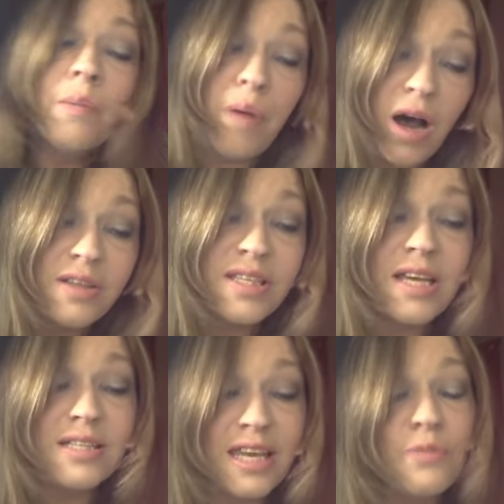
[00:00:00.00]
Paul
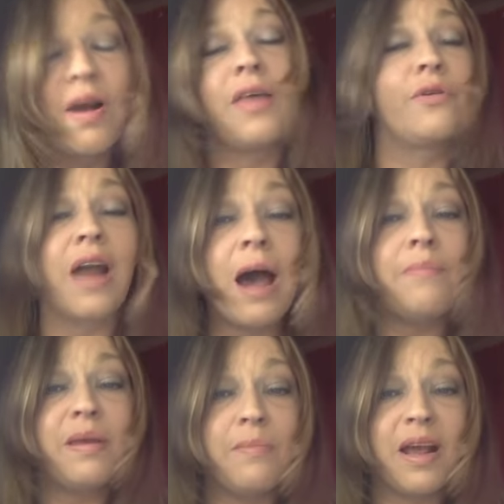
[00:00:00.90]
says he'd rather not
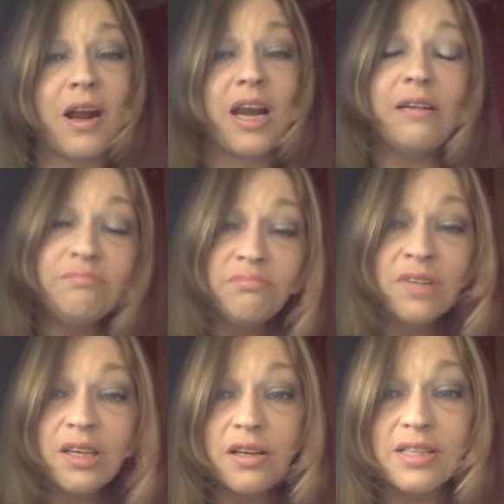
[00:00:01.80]
be married
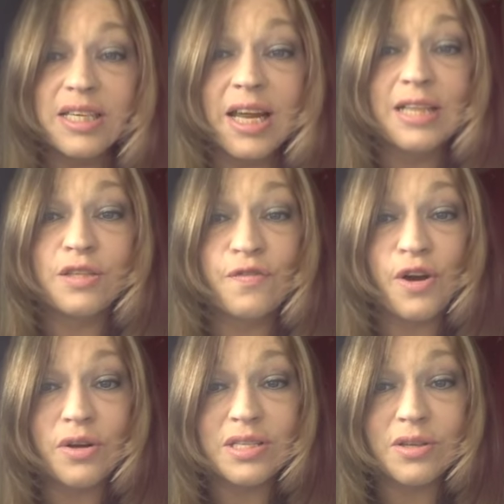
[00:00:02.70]
because he likes to
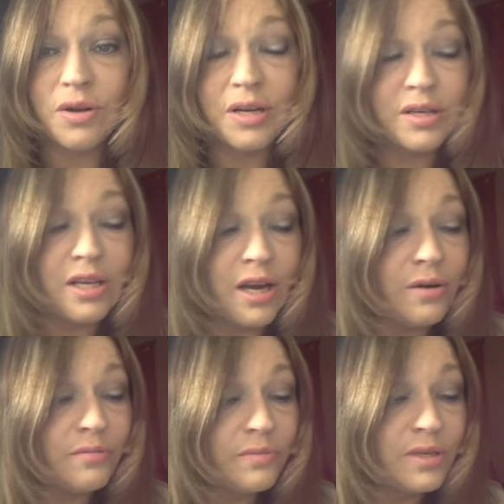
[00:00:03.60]
focus on, you know,